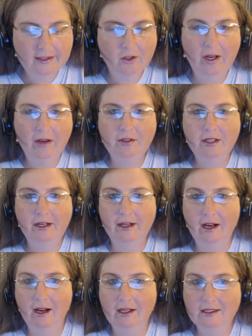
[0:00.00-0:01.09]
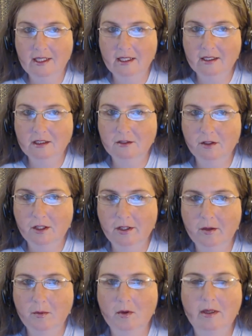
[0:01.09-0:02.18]
I don't have a lot of context for
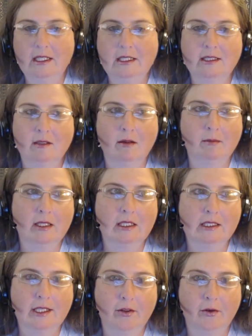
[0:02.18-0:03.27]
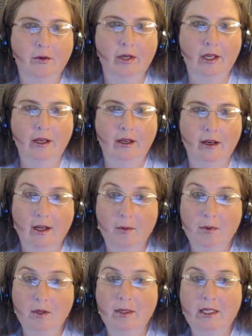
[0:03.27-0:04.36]
you, Marie, so I'm going to tell you a
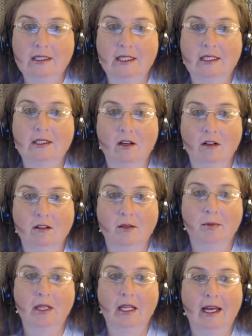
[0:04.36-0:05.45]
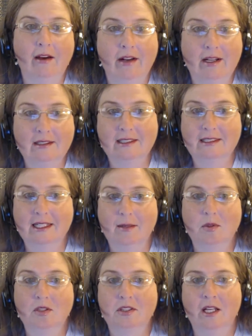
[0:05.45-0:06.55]
couple of ways that this card could play out as
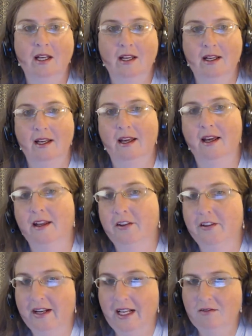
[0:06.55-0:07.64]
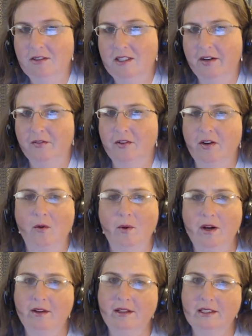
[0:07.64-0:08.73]
examples. You're going to have to kind of figure out
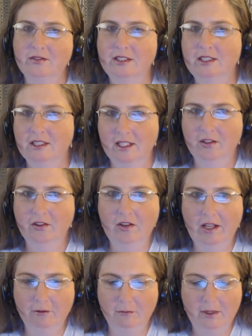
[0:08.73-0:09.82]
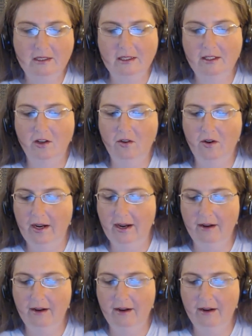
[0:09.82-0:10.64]
where this fits in your life because I don't